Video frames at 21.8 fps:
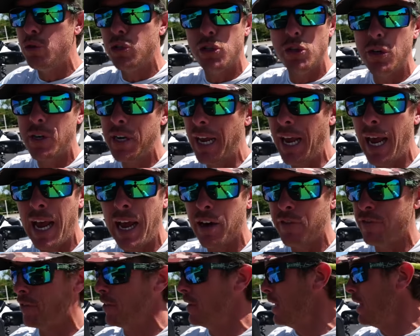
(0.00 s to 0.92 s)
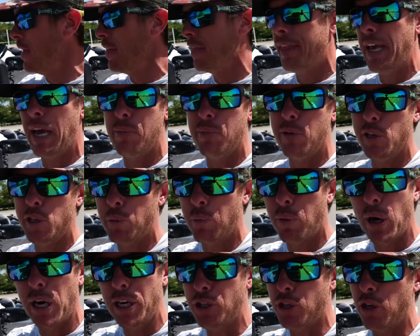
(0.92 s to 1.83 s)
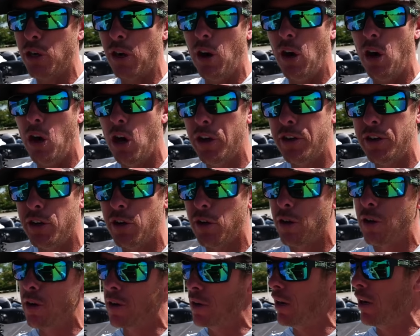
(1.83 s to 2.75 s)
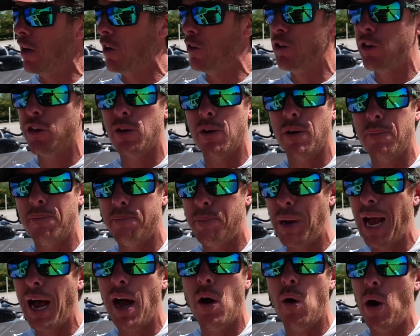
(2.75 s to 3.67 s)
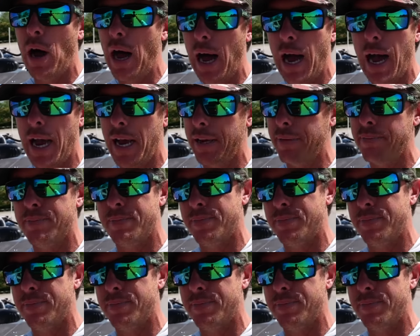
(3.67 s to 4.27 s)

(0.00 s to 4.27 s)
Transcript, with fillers: shouldn't have that much pressure on your bow eye,